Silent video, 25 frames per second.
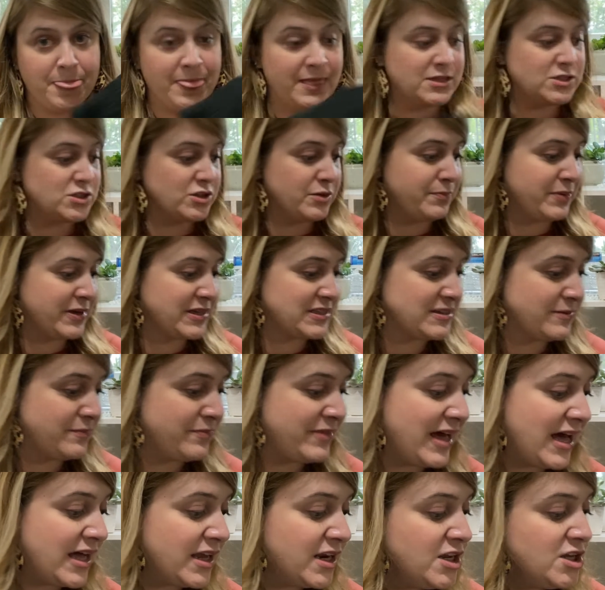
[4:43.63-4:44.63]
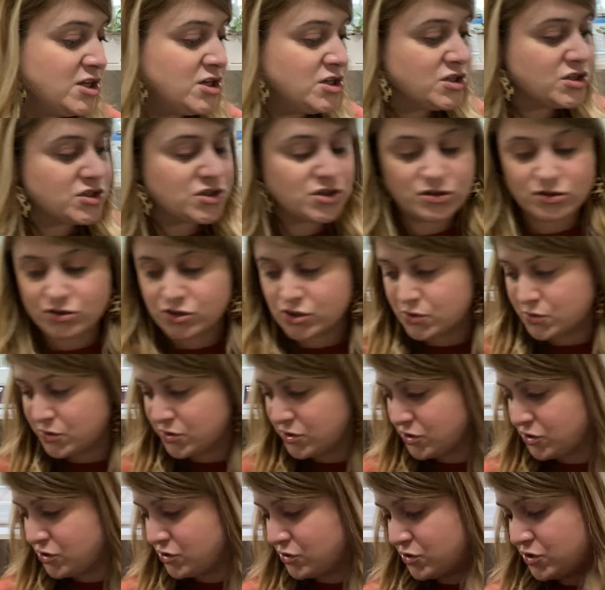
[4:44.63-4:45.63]
So I picked up that. So those were the
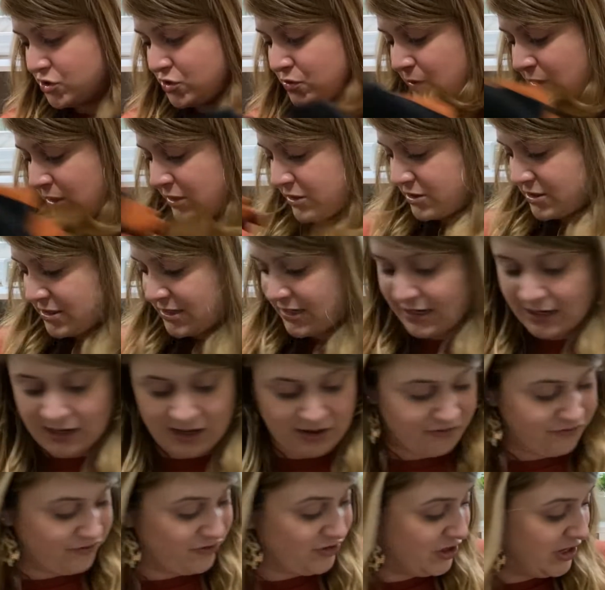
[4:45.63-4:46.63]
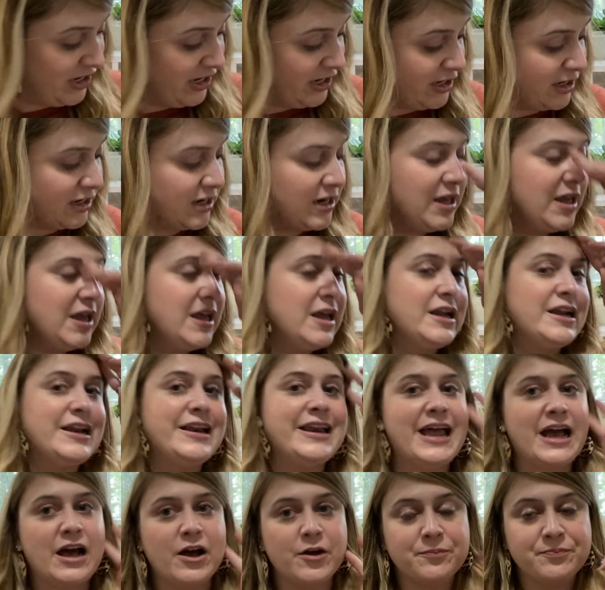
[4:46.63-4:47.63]
two sweaters that I got for here.
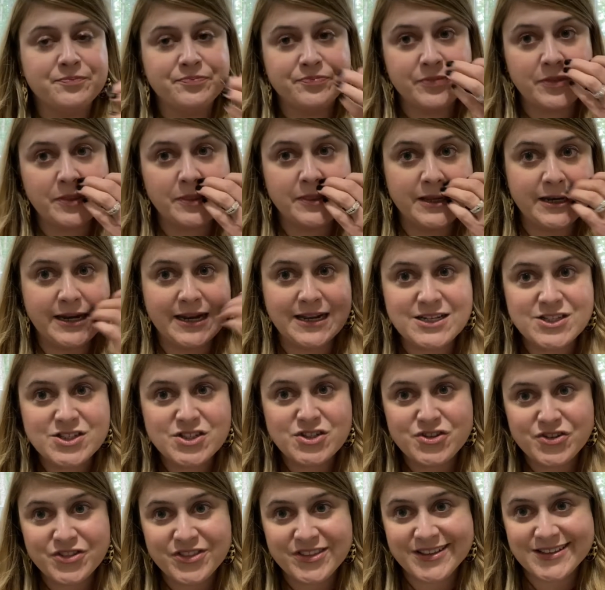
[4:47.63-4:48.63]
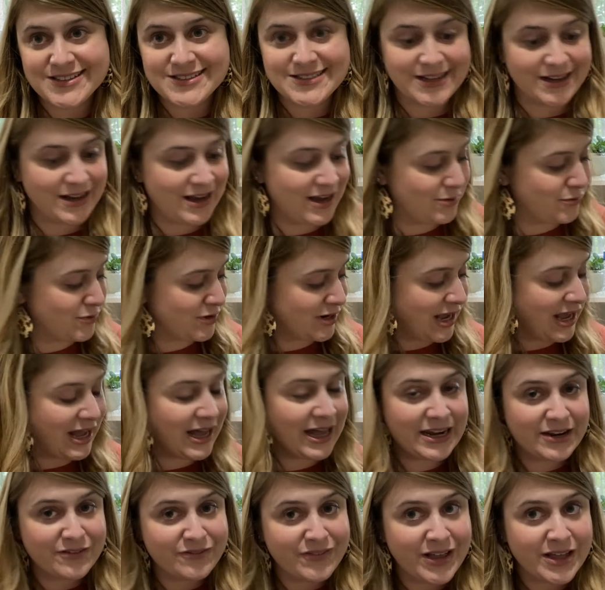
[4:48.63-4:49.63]
Now, the next two things I got were
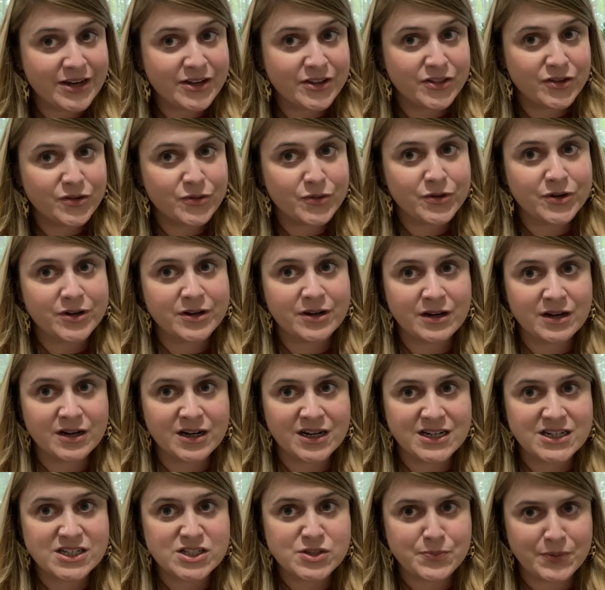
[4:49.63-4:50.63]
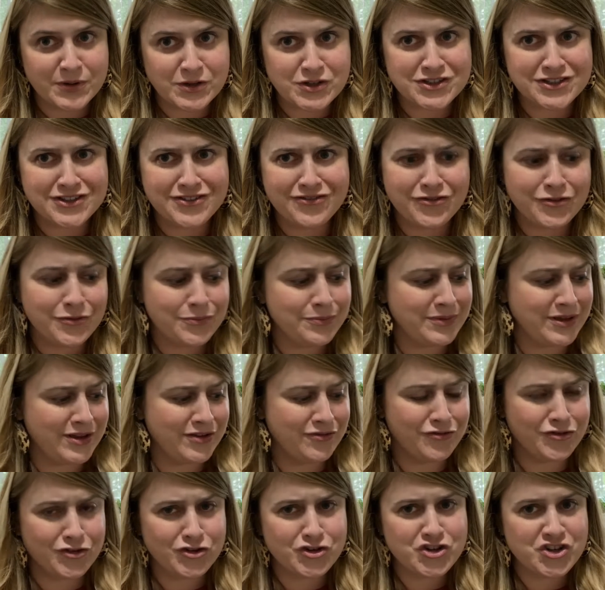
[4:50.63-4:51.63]
kind of out of the ordinary, especially for me
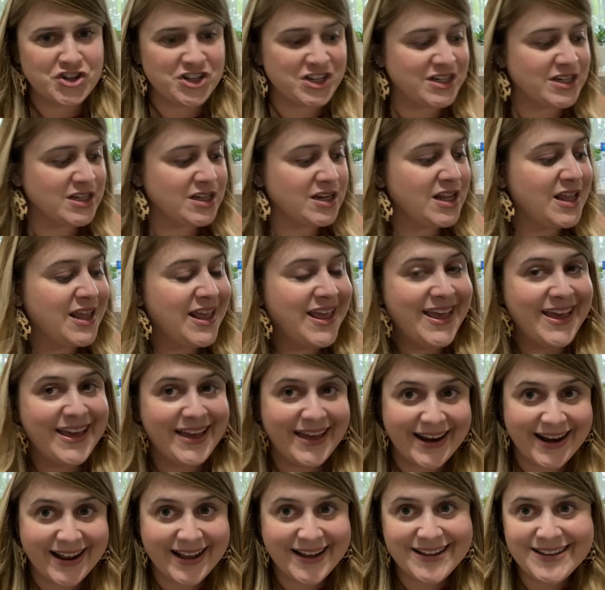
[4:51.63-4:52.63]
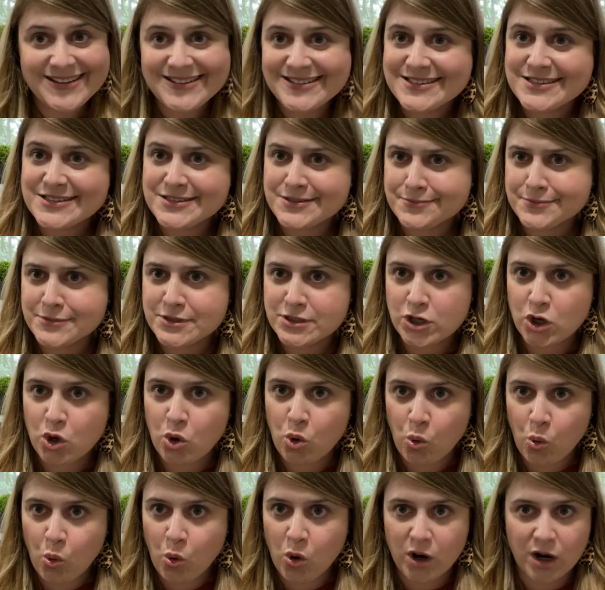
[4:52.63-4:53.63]
for Shein. And I got some
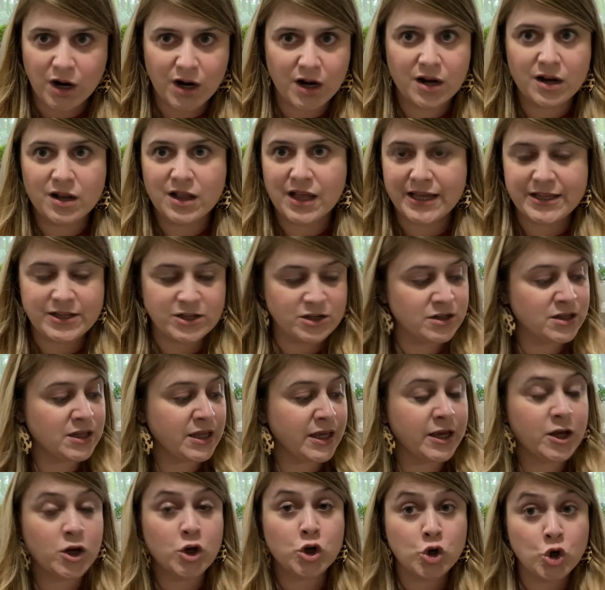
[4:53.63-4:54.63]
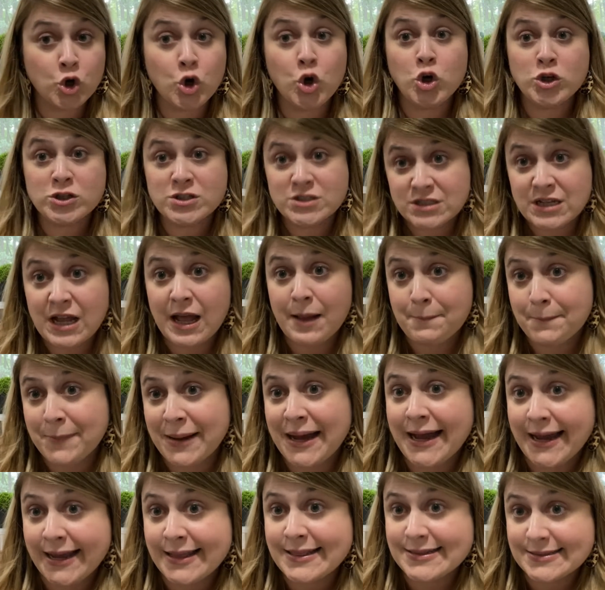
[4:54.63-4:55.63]
decor. And you're like, girl, stop
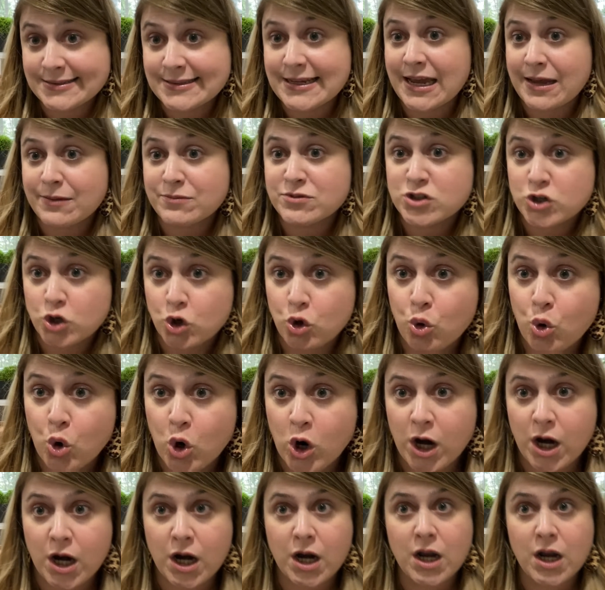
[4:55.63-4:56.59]
buying the damn decor.